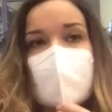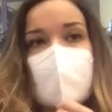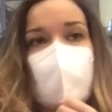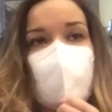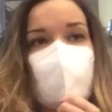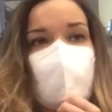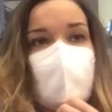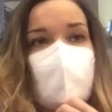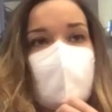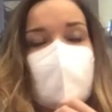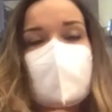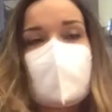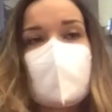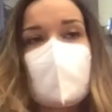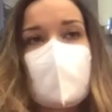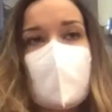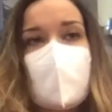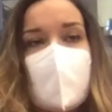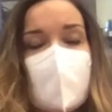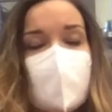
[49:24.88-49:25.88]
we learn
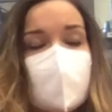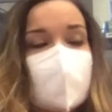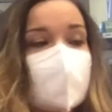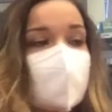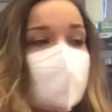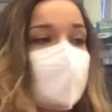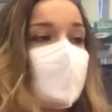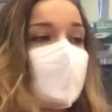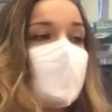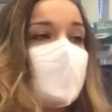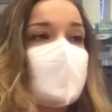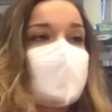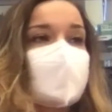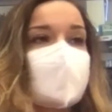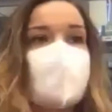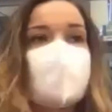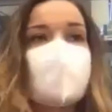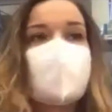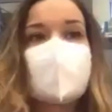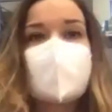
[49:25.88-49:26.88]
about
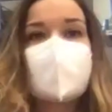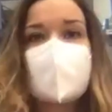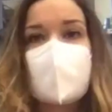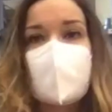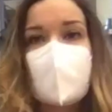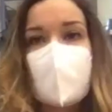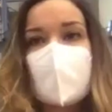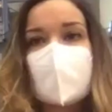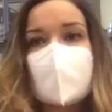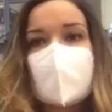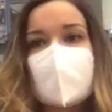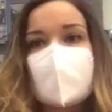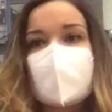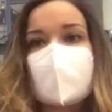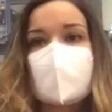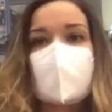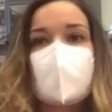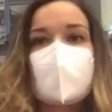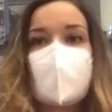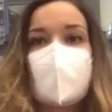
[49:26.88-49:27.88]
something different that is
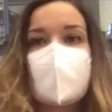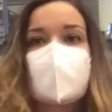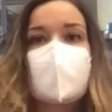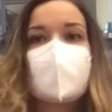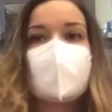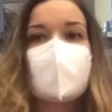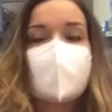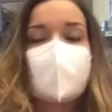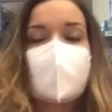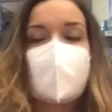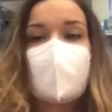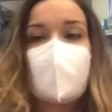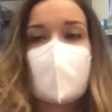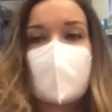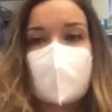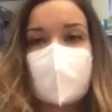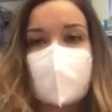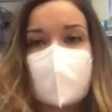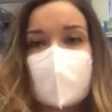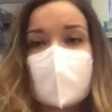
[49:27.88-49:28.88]
not exactly in our
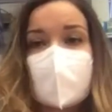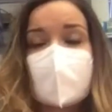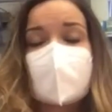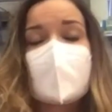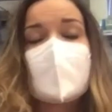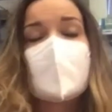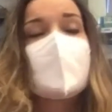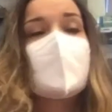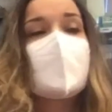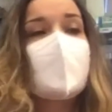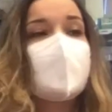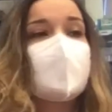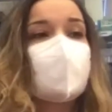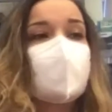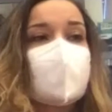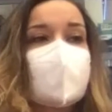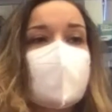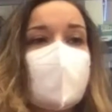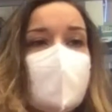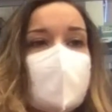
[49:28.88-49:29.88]
field, and we
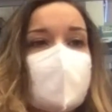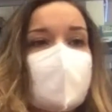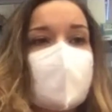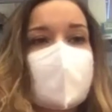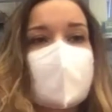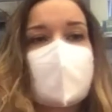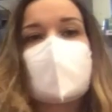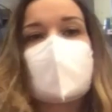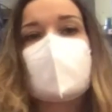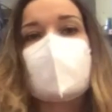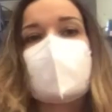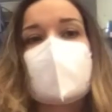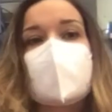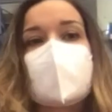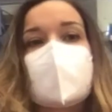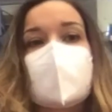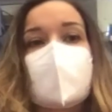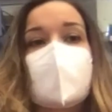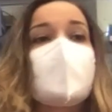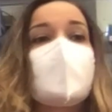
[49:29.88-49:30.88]
collaborate with,
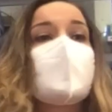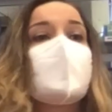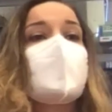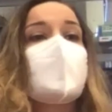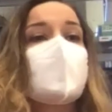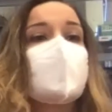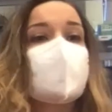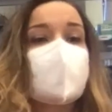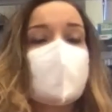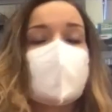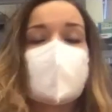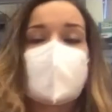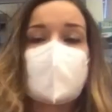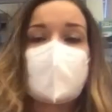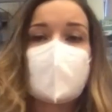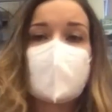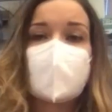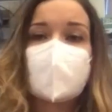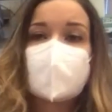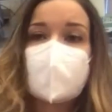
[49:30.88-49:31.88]
a
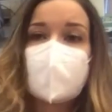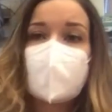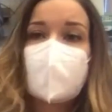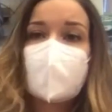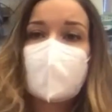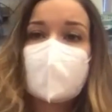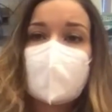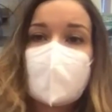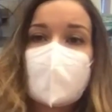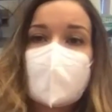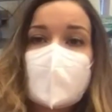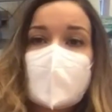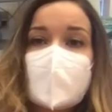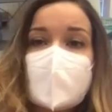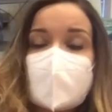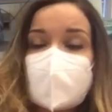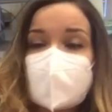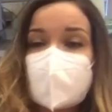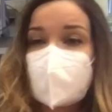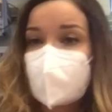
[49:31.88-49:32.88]
lot of
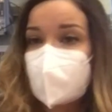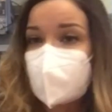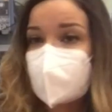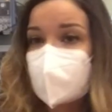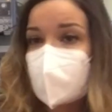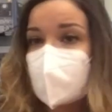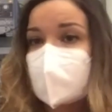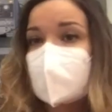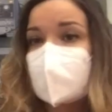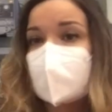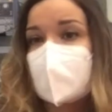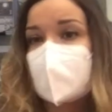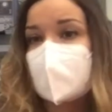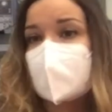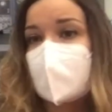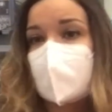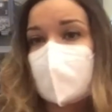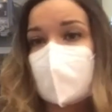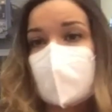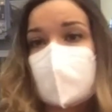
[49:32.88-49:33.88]
institutions that are
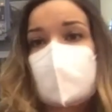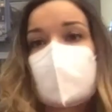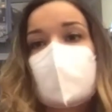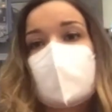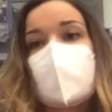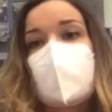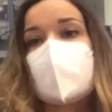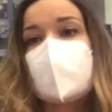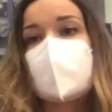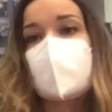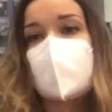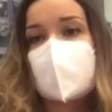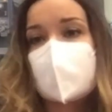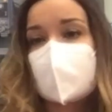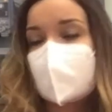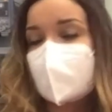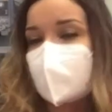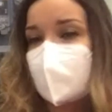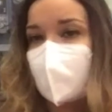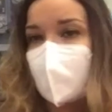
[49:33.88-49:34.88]
also not based in
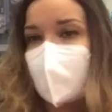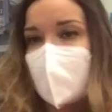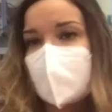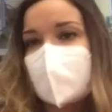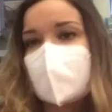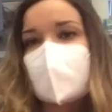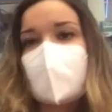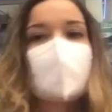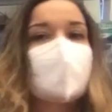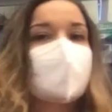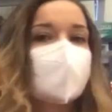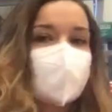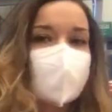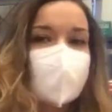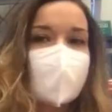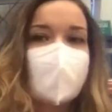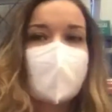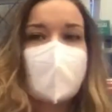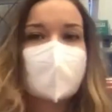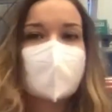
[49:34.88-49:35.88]
US, and
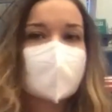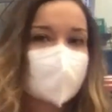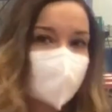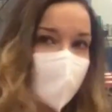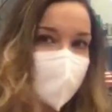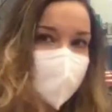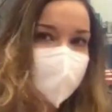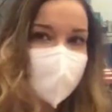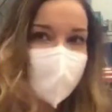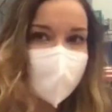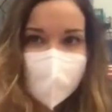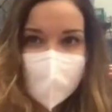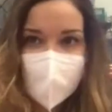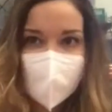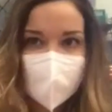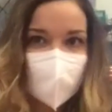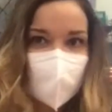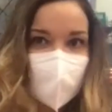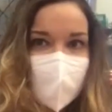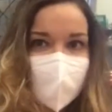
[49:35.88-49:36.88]
like Mattia and I, we
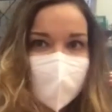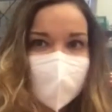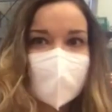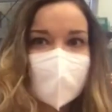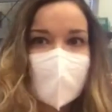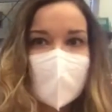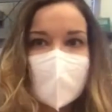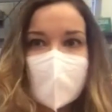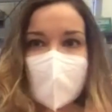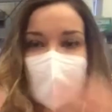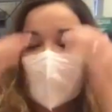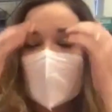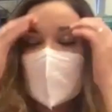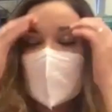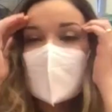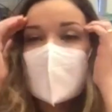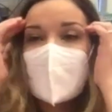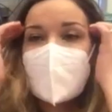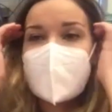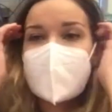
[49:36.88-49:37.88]
are Italian,
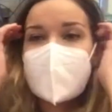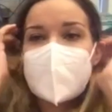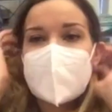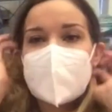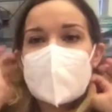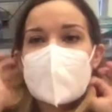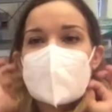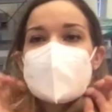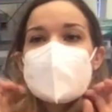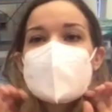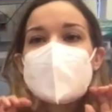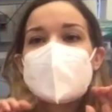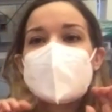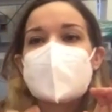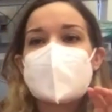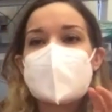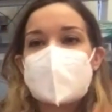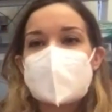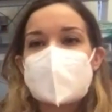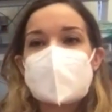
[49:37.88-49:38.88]
and there
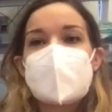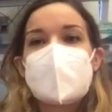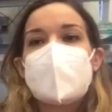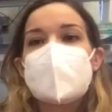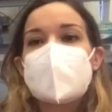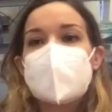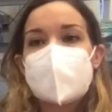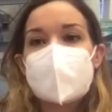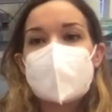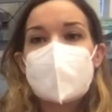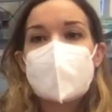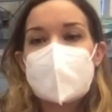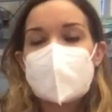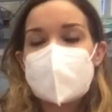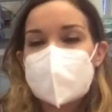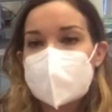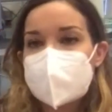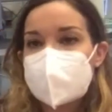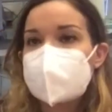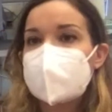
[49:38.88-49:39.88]
is a lot of
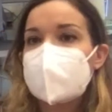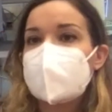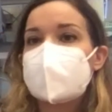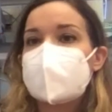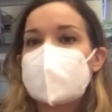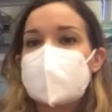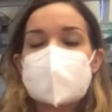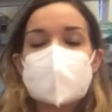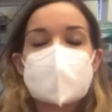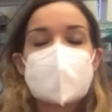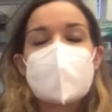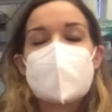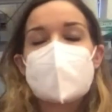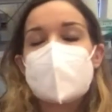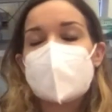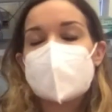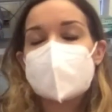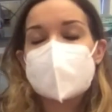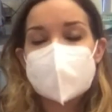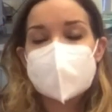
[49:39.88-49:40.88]
collaboration with a lot
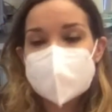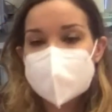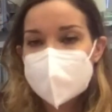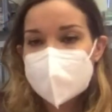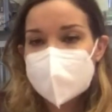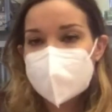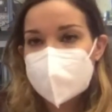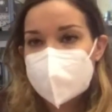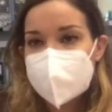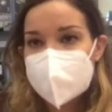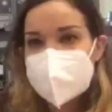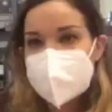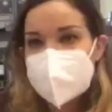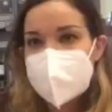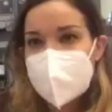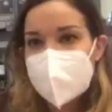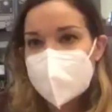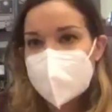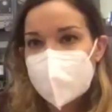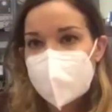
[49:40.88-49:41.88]
of institutions around
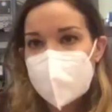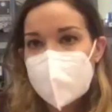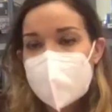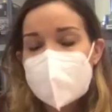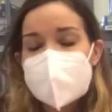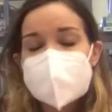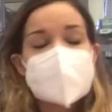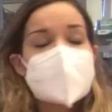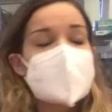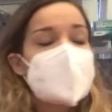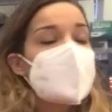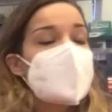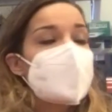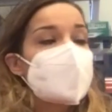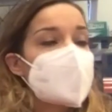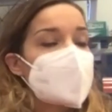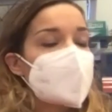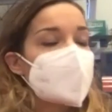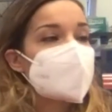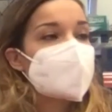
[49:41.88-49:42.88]
the world.
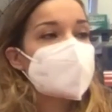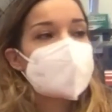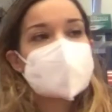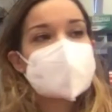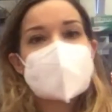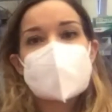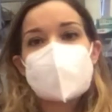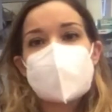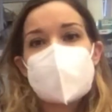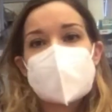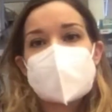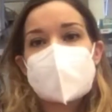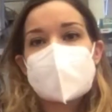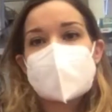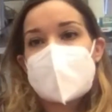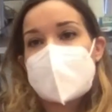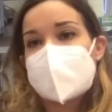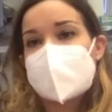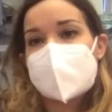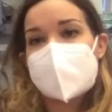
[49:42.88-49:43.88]
This is actually an
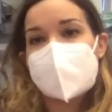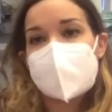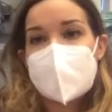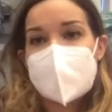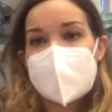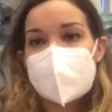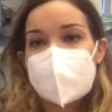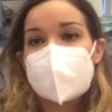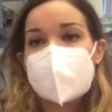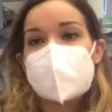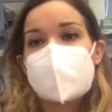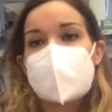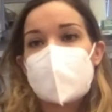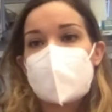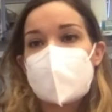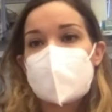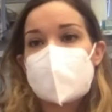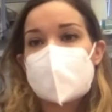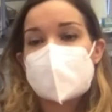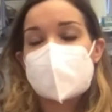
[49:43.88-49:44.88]
added value, in my
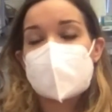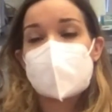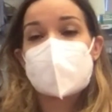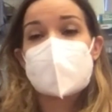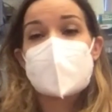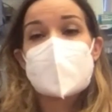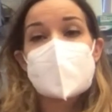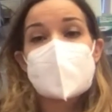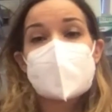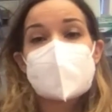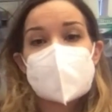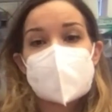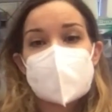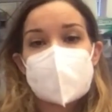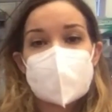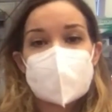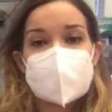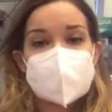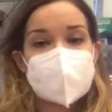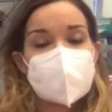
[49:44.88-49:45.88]
opinion, because
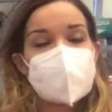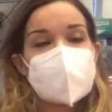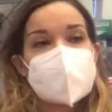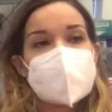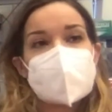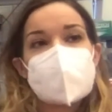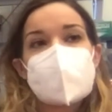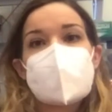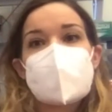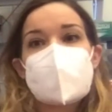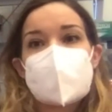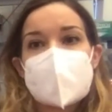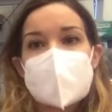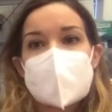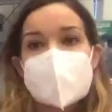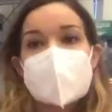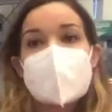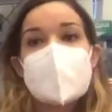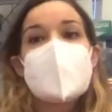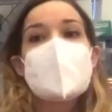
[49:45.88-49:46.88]
we need to bring
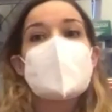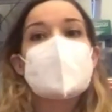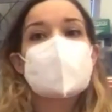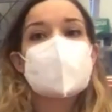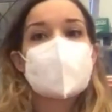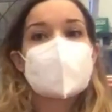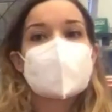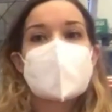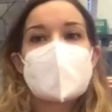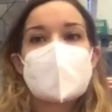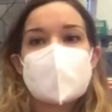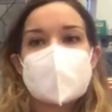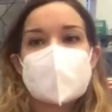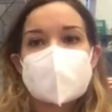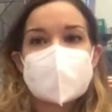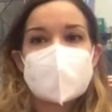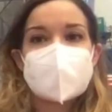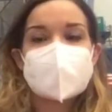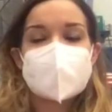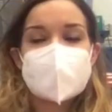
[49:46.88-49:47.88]
diverse
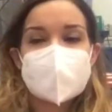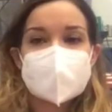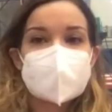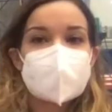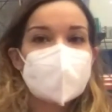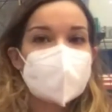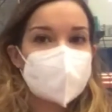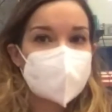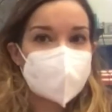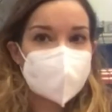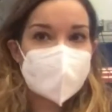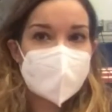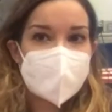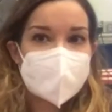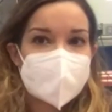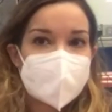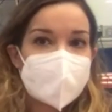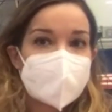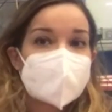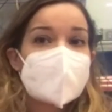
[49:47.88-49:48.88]
ideas all
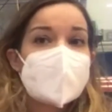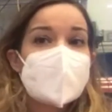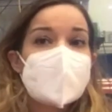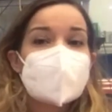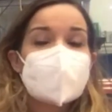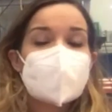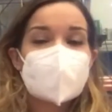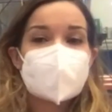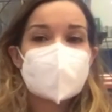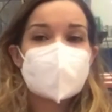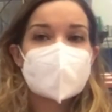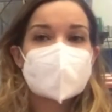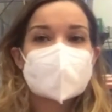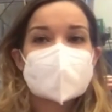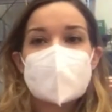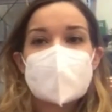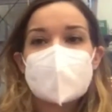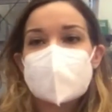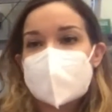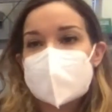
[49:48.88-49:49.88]
together to bring
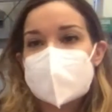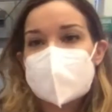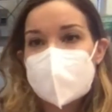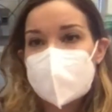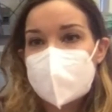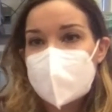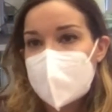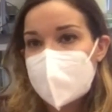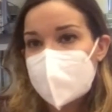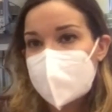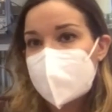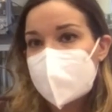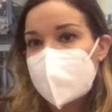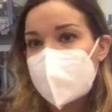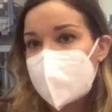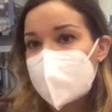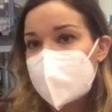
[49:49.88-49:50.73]
something so powerful.